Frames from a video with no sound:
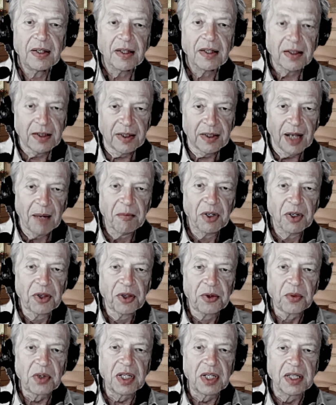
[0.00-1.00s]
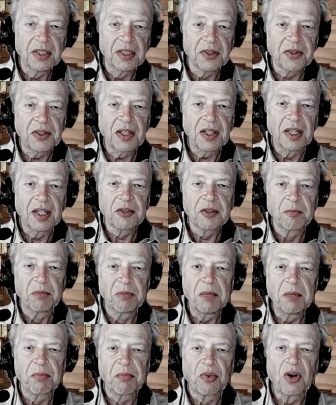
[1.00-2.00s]
Number three is this:
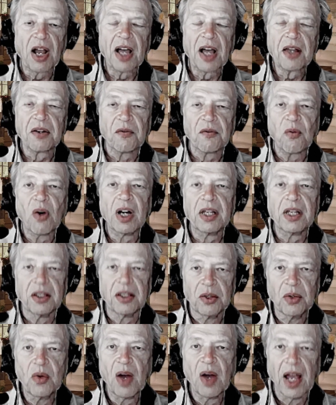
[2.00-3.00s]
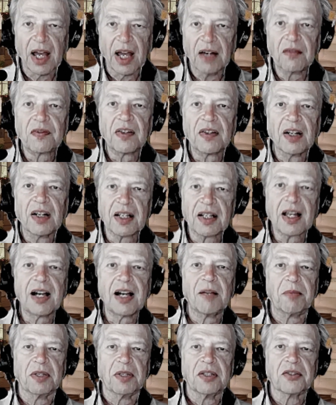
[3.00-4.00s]
be proud of what you have
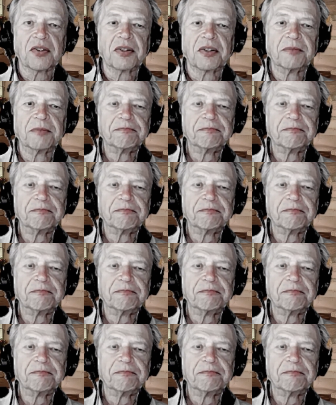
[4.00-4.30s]
accomplished.